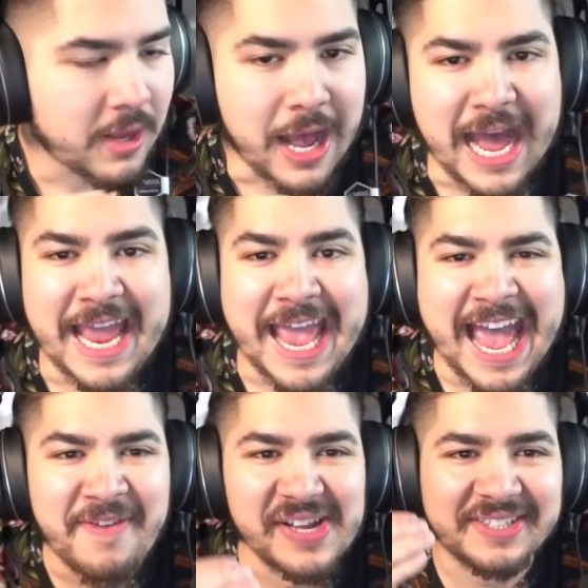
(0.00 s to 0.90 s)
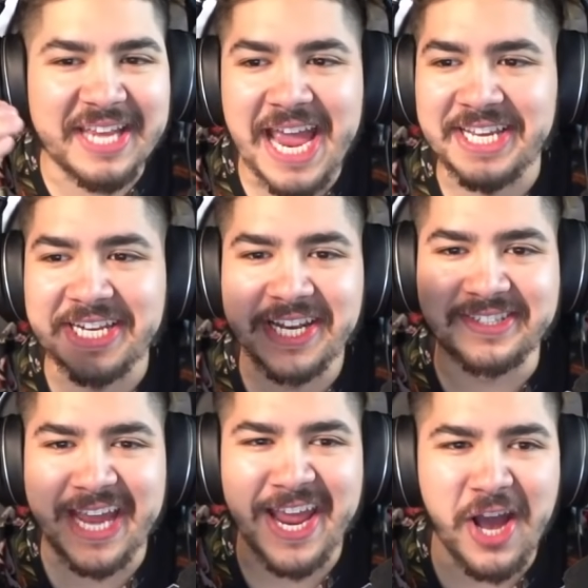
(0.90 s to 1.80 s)
I haven't taken a
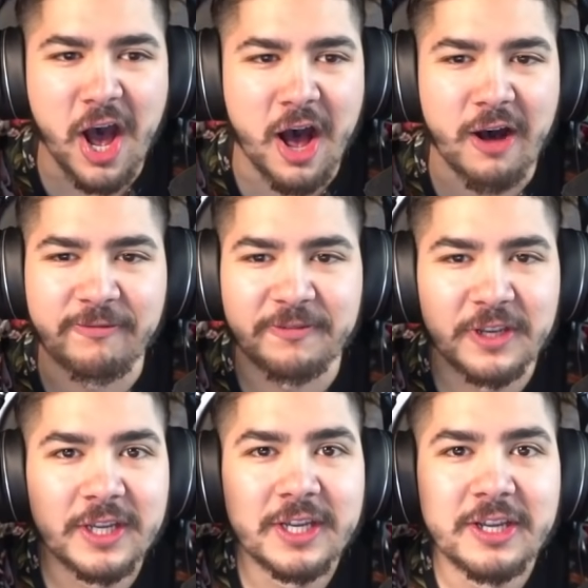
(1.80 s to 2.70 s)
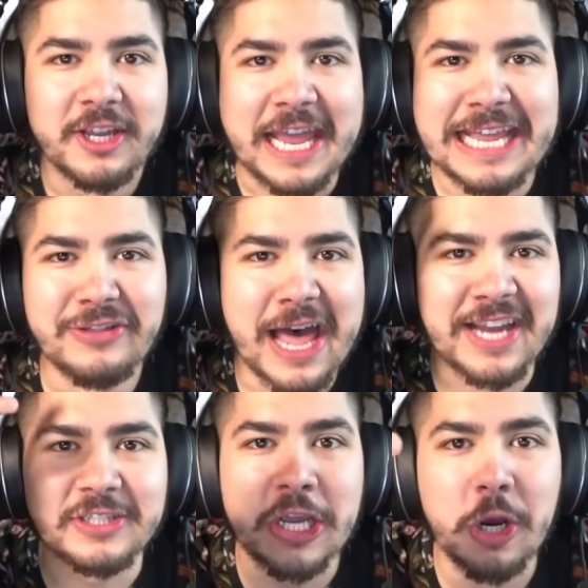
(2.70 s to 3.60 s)
day off in
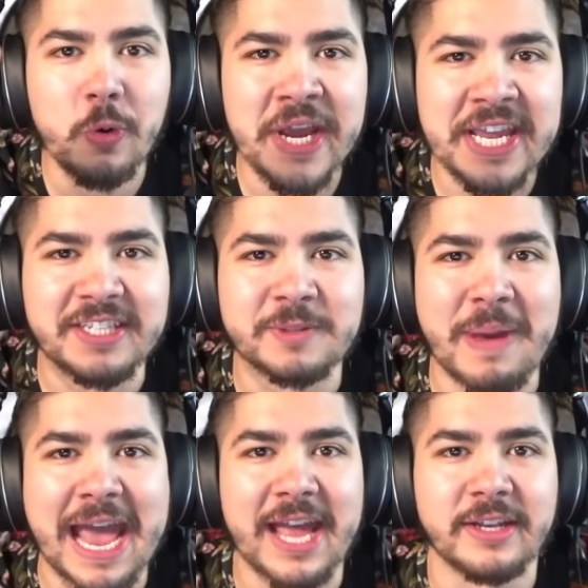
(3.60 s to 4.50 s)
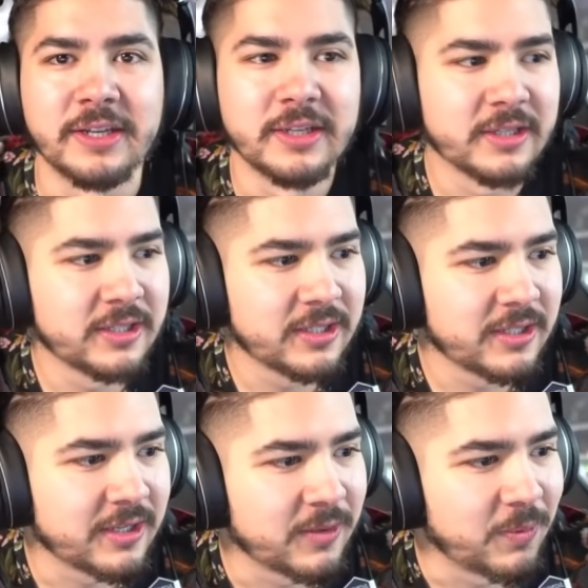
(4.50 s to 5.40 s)
like two weeks, man.
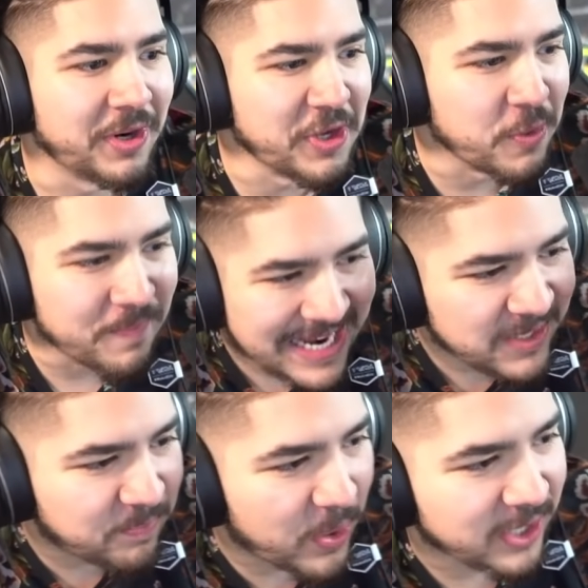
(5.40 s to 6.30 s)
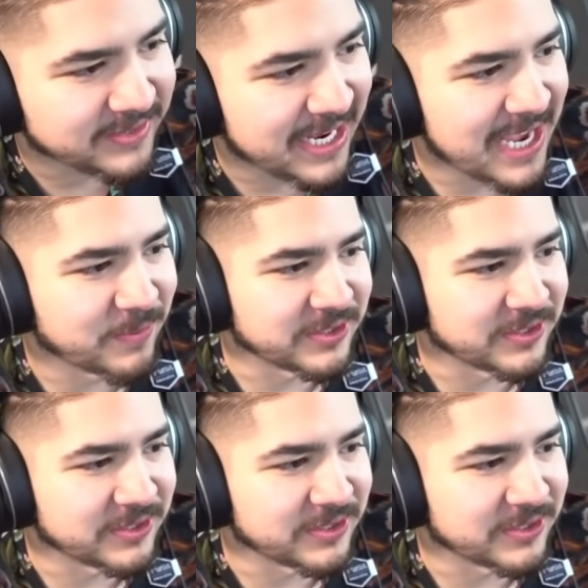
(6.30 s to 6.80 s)
What do you mean, part-timer?